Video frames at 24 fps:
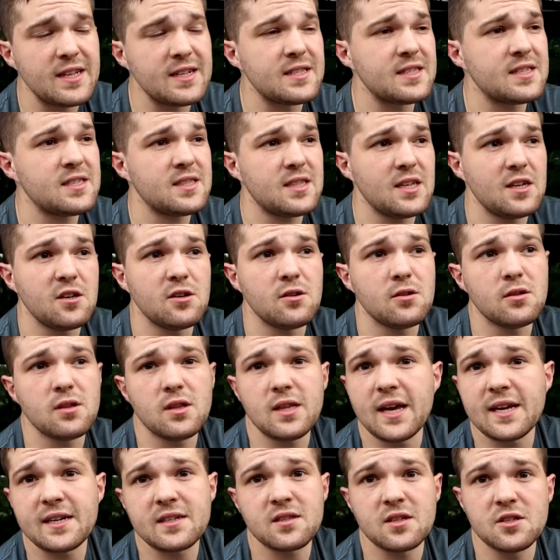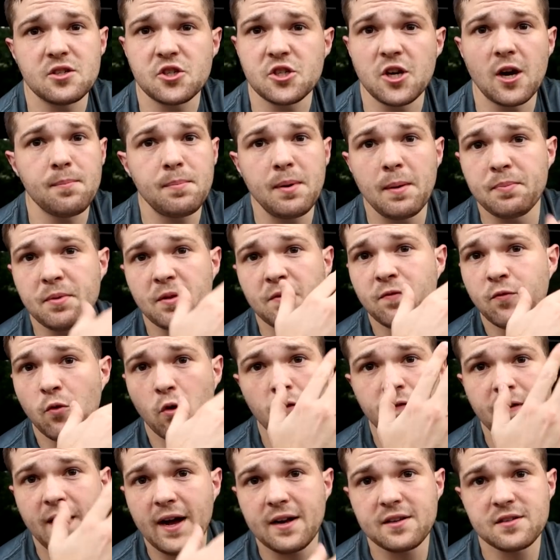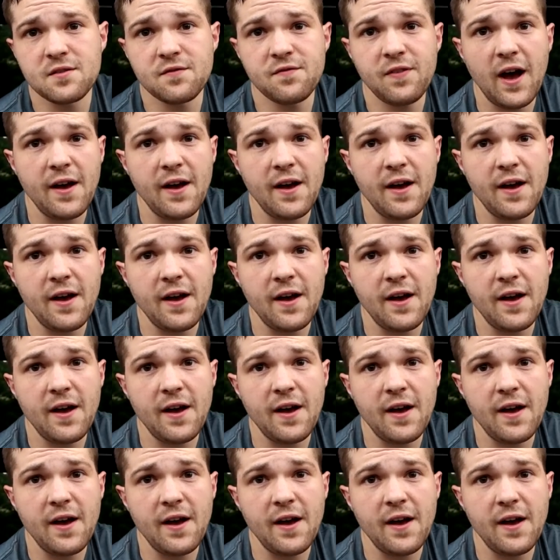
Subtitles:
it still likes to jump up the 4,000,